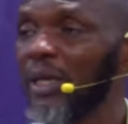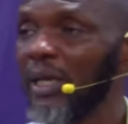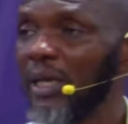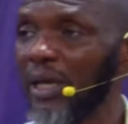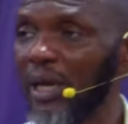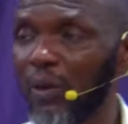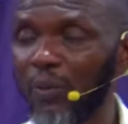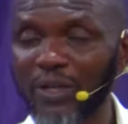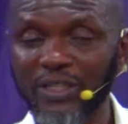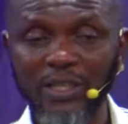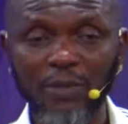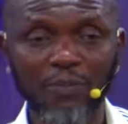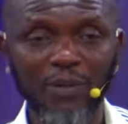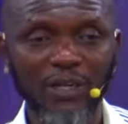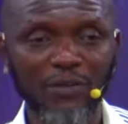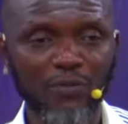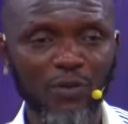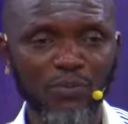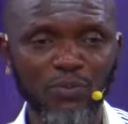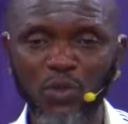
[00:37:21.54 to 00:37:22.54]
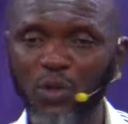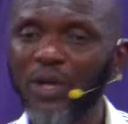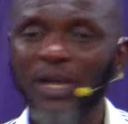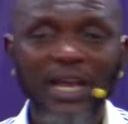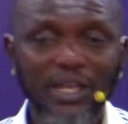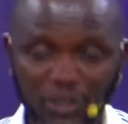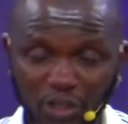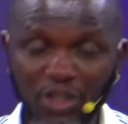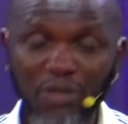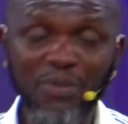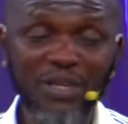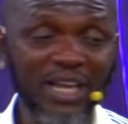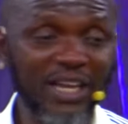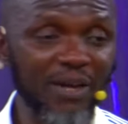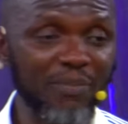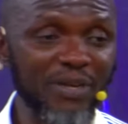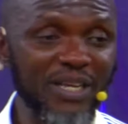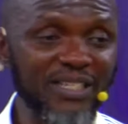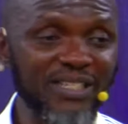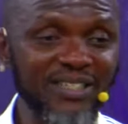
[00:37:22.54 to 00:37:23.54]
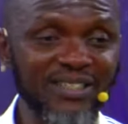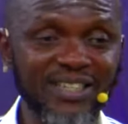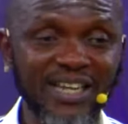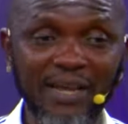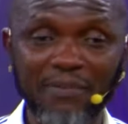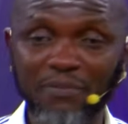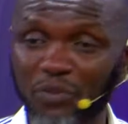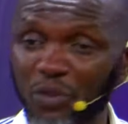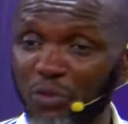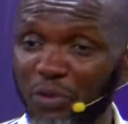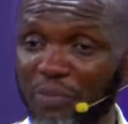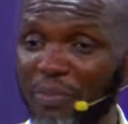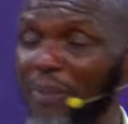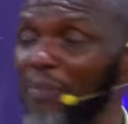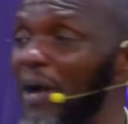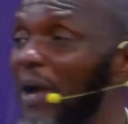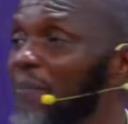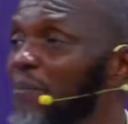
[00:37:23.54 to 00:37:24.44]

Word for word: in our WhatsApp platform. So it's going to be an amazing time. So remember,